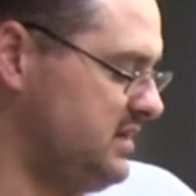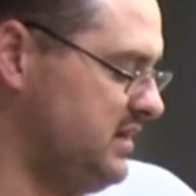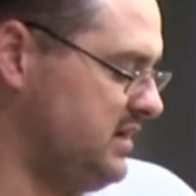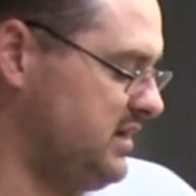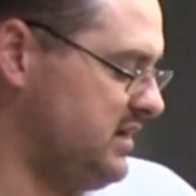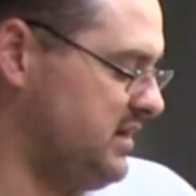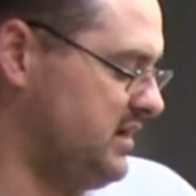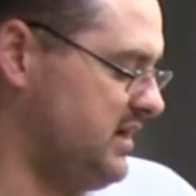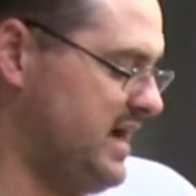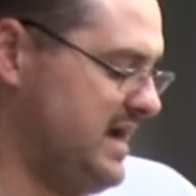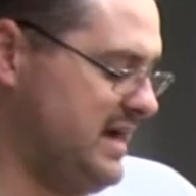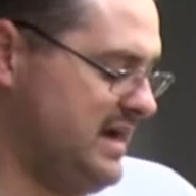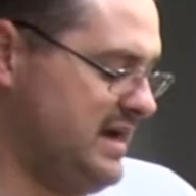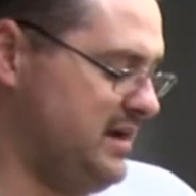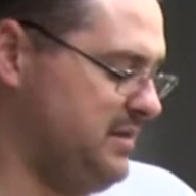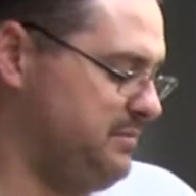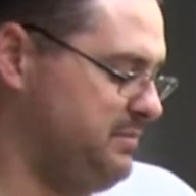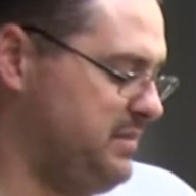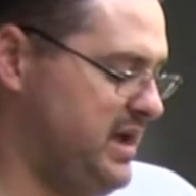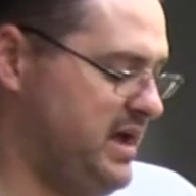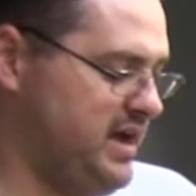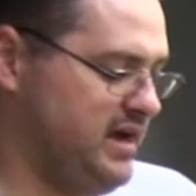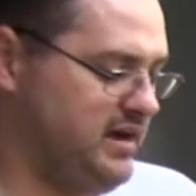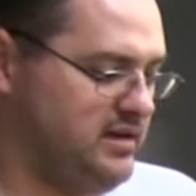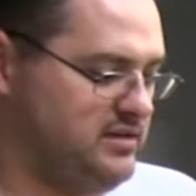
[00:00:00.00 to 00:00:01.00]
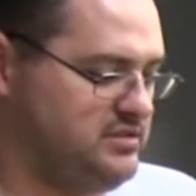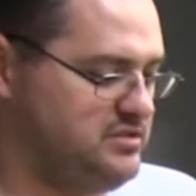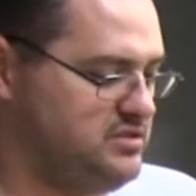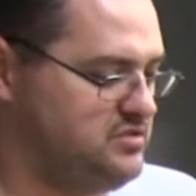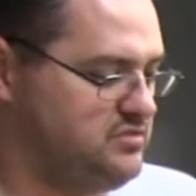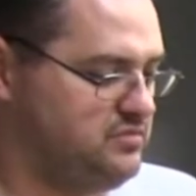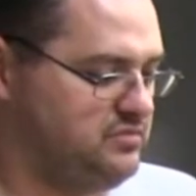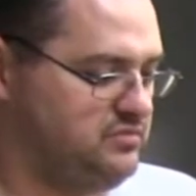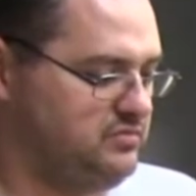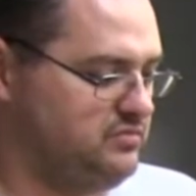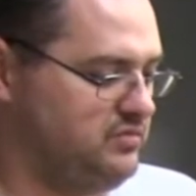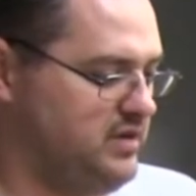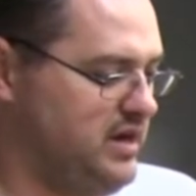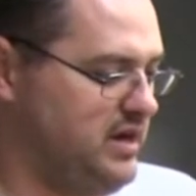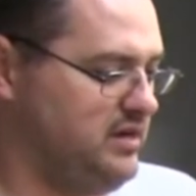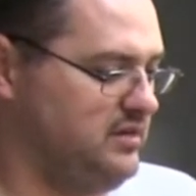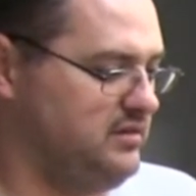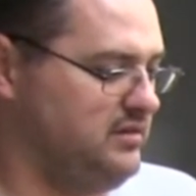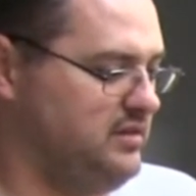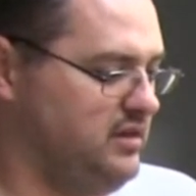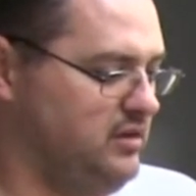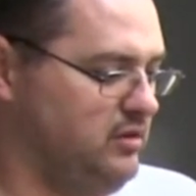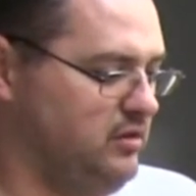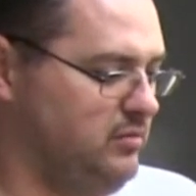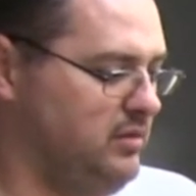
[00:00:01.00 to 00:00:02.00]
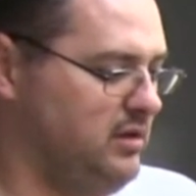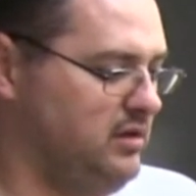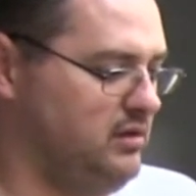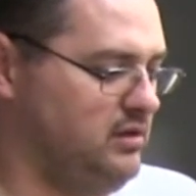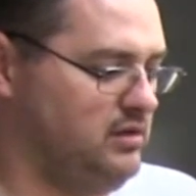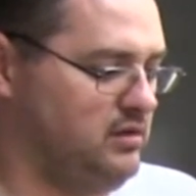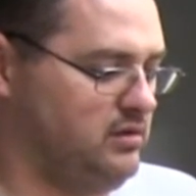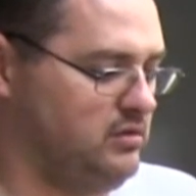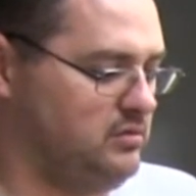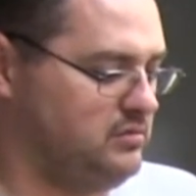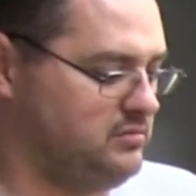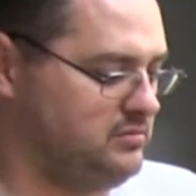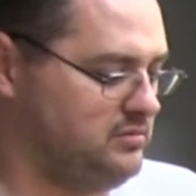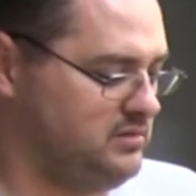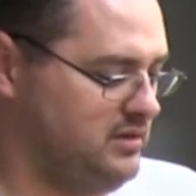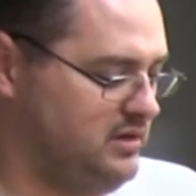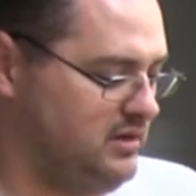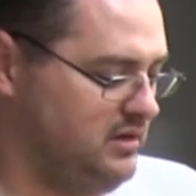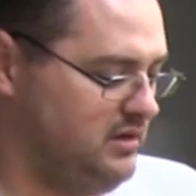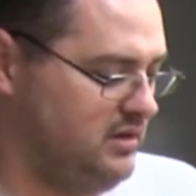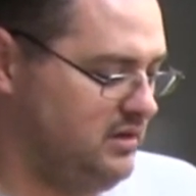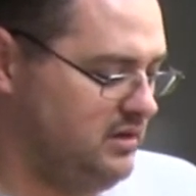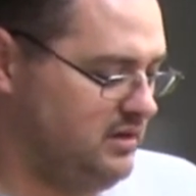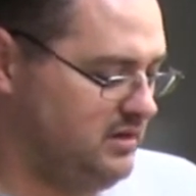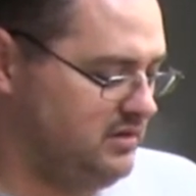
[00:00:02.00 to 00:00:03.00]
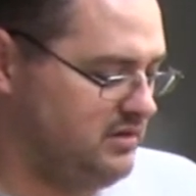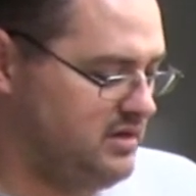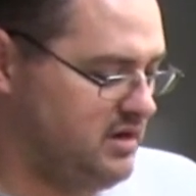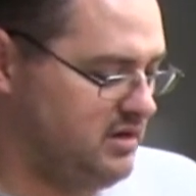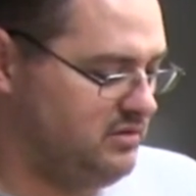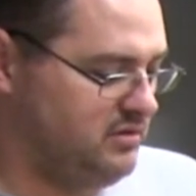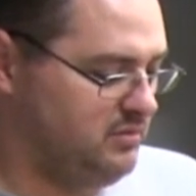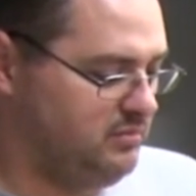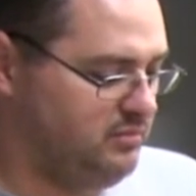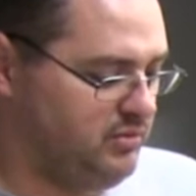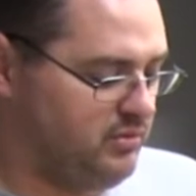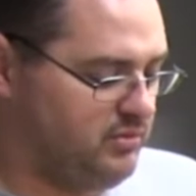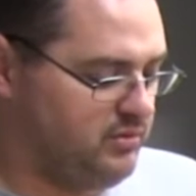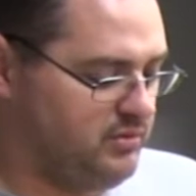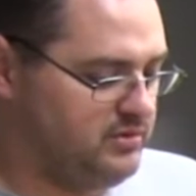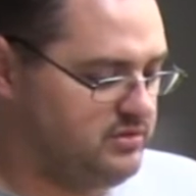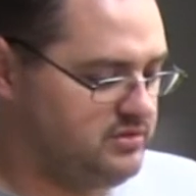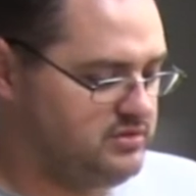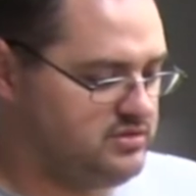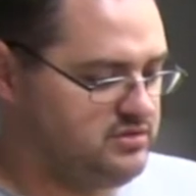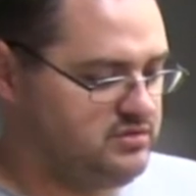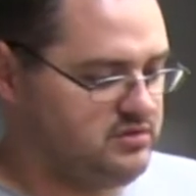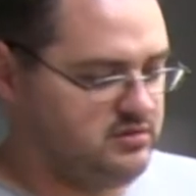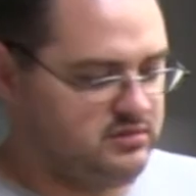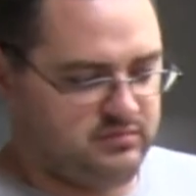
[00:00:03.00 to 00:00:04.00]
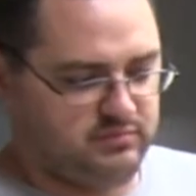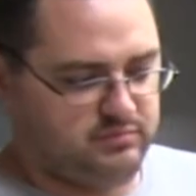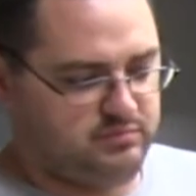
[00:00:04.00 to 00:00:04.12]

I got it back. I just ran a dingle ball home down the bores